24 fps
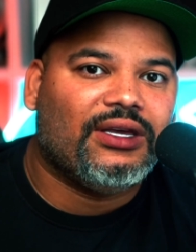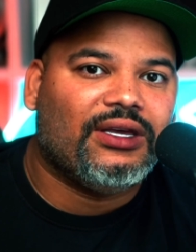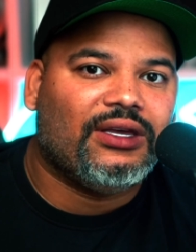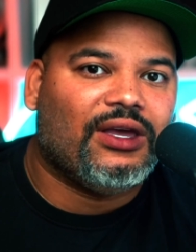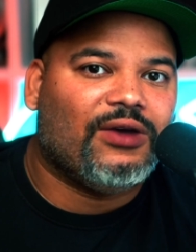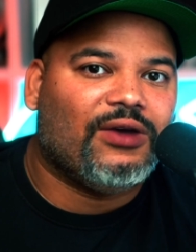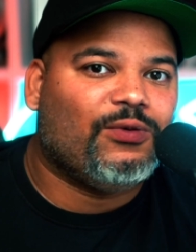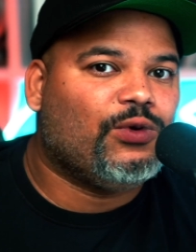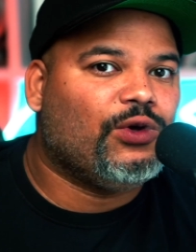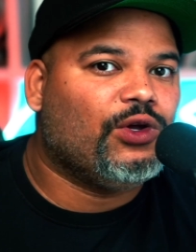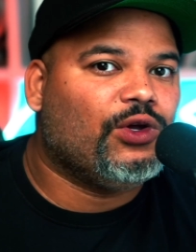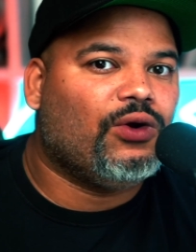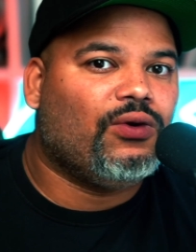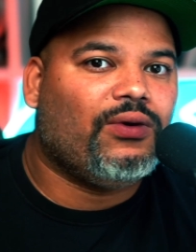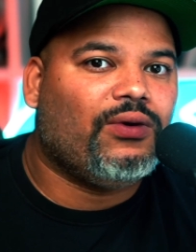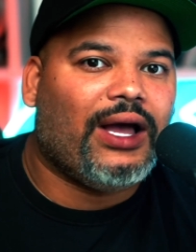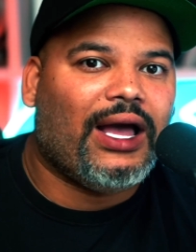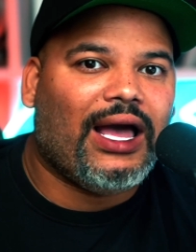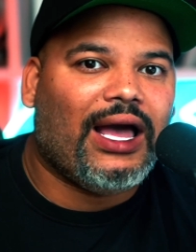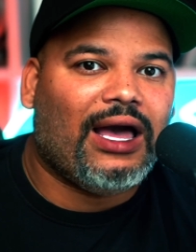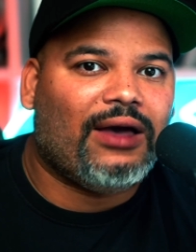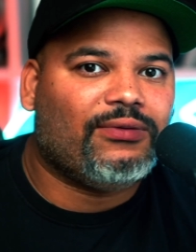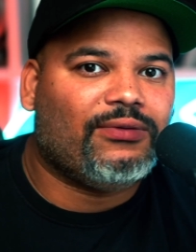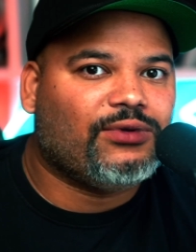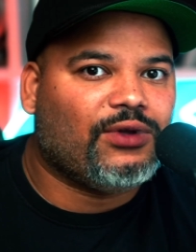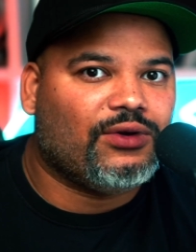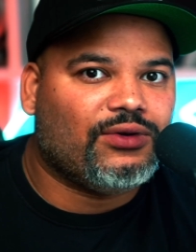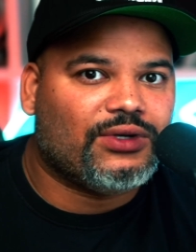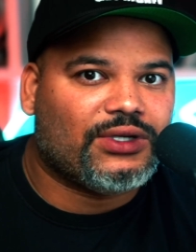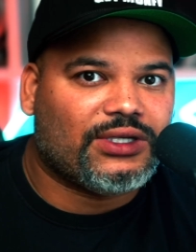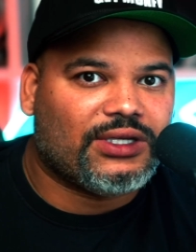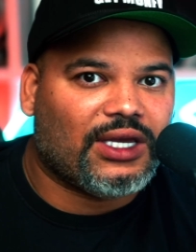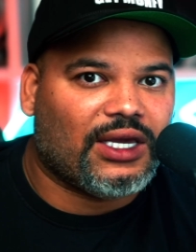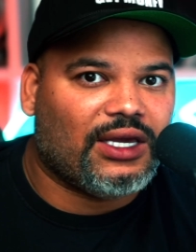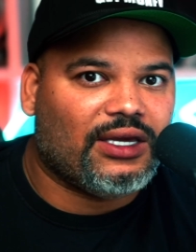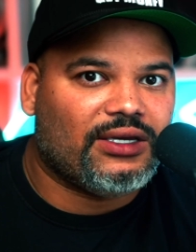if you don't have those
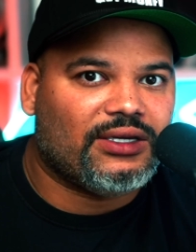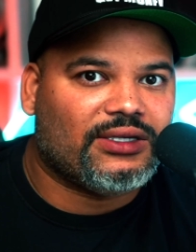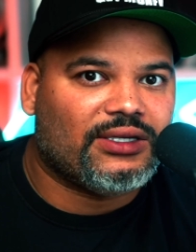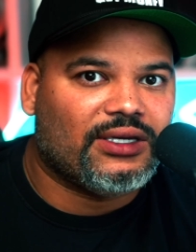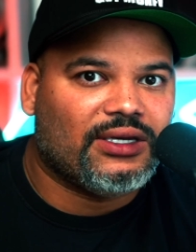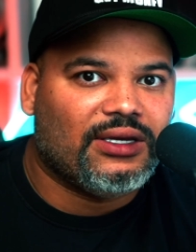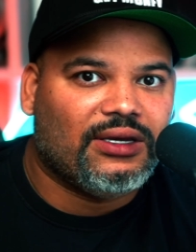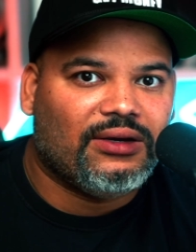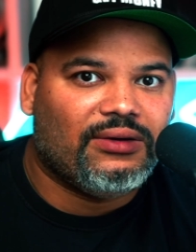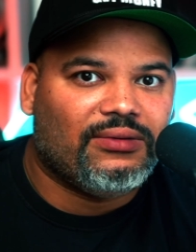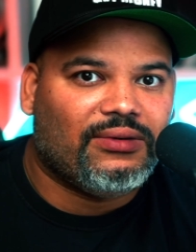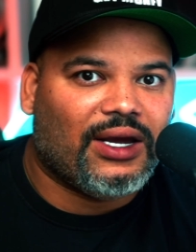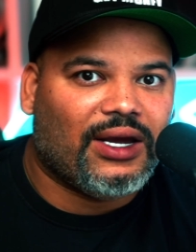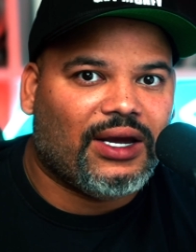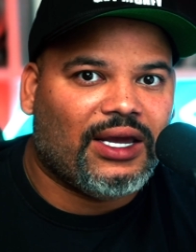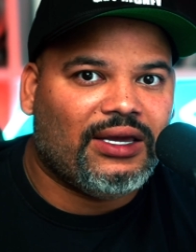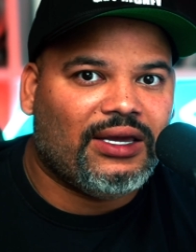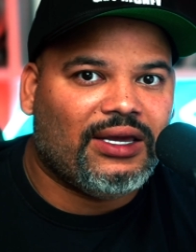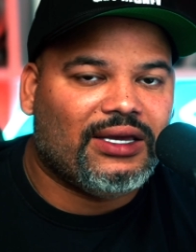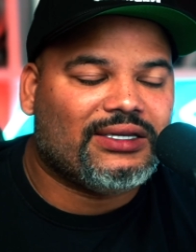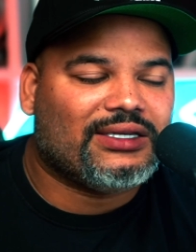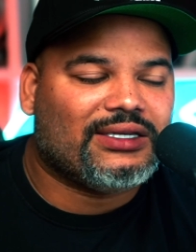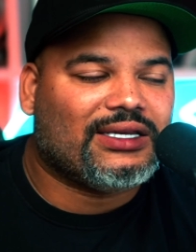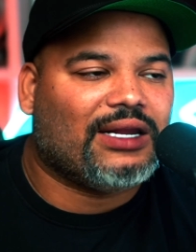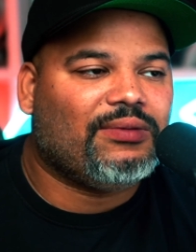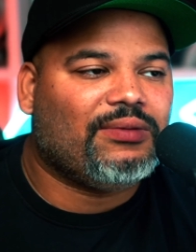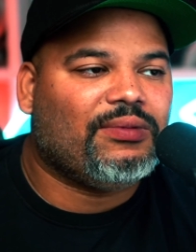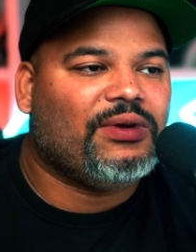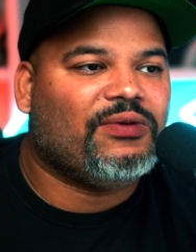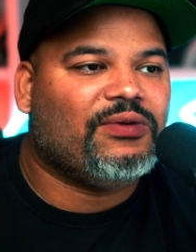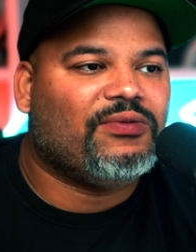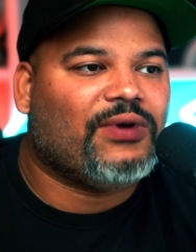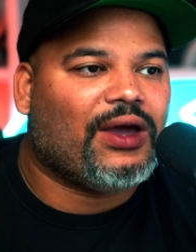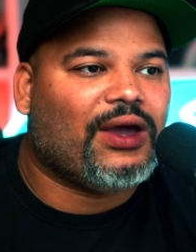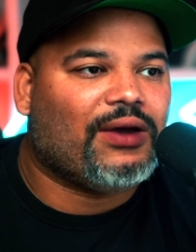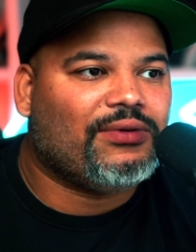things right it's going to be
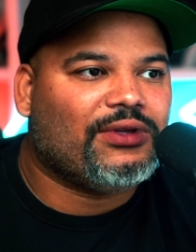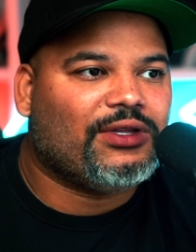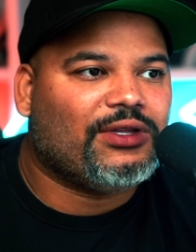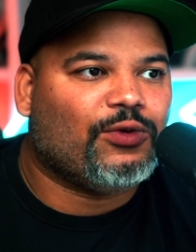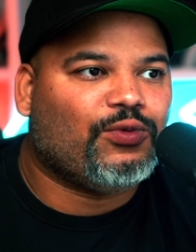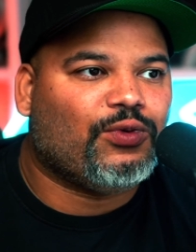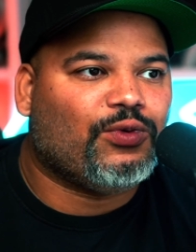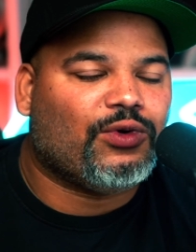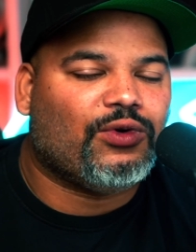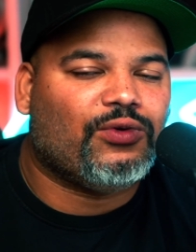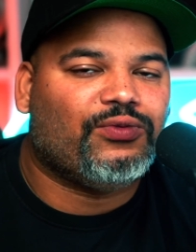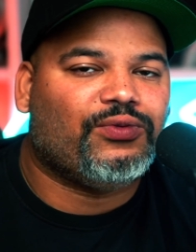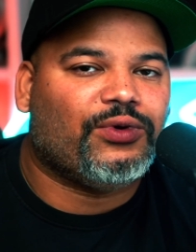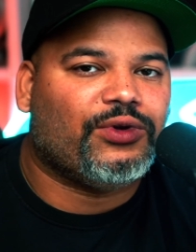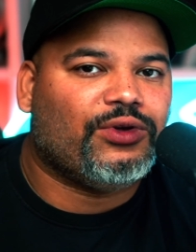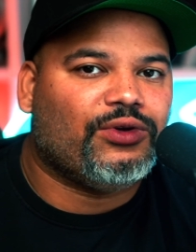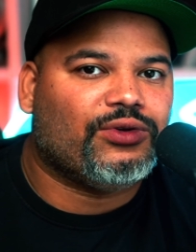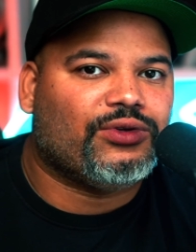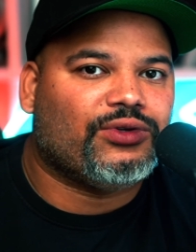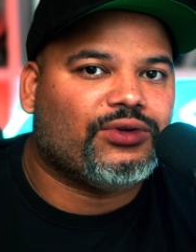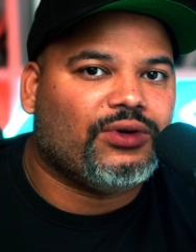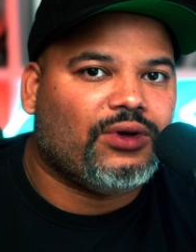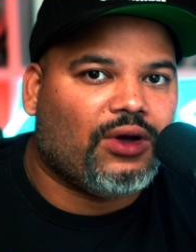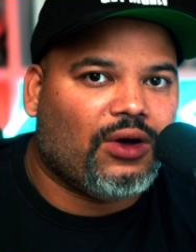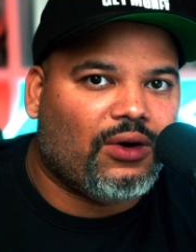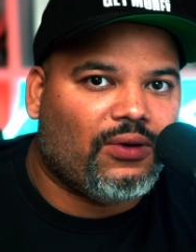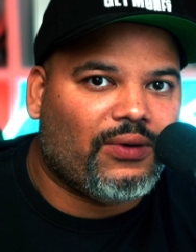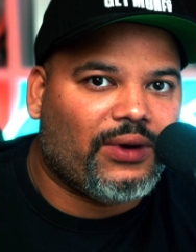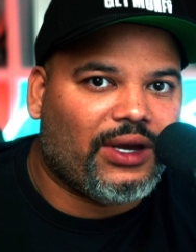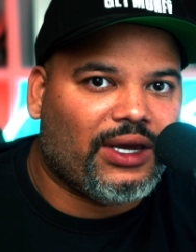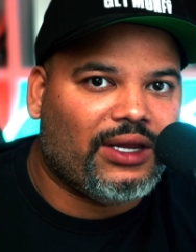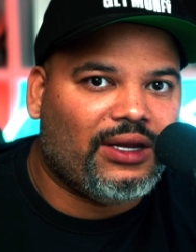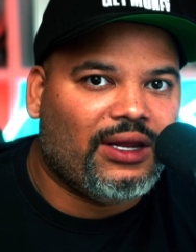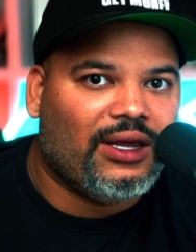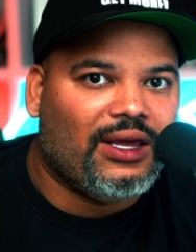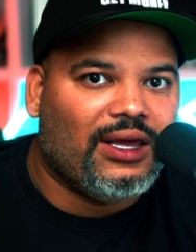very difficult for you to go
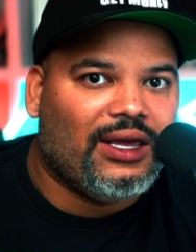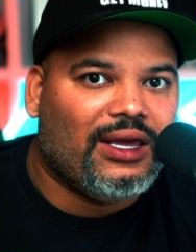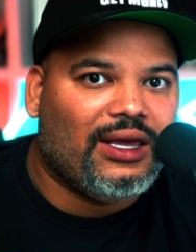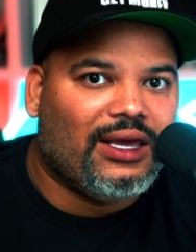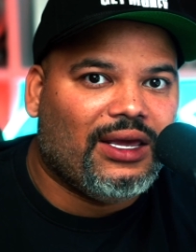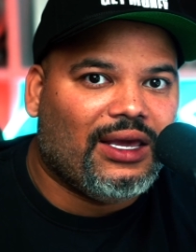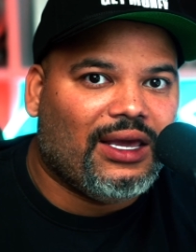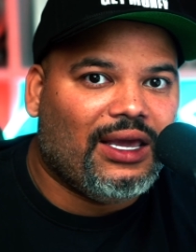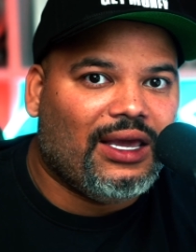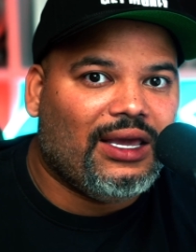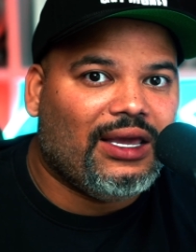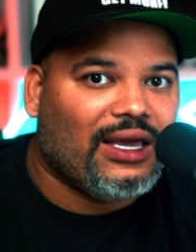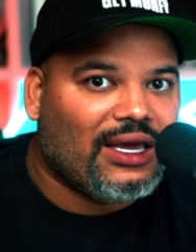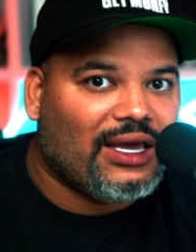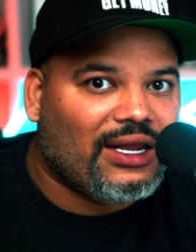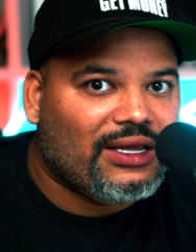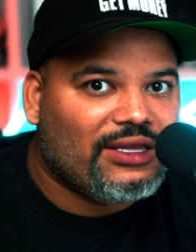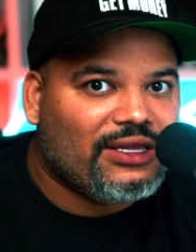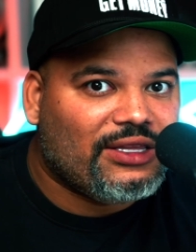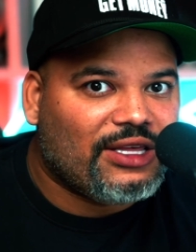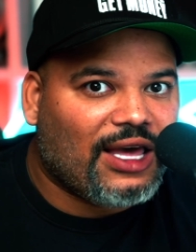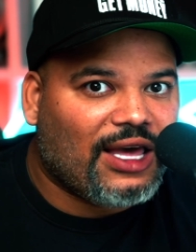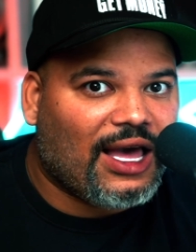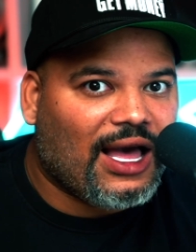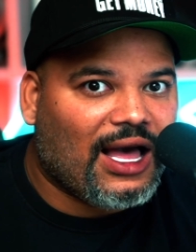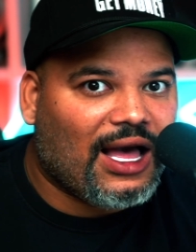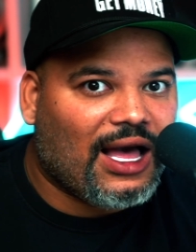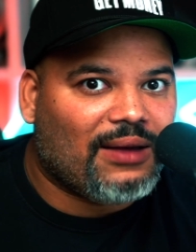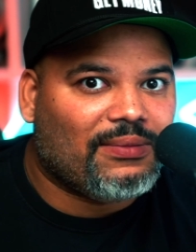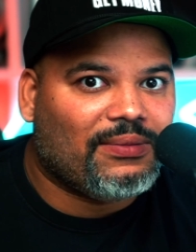in and get a job,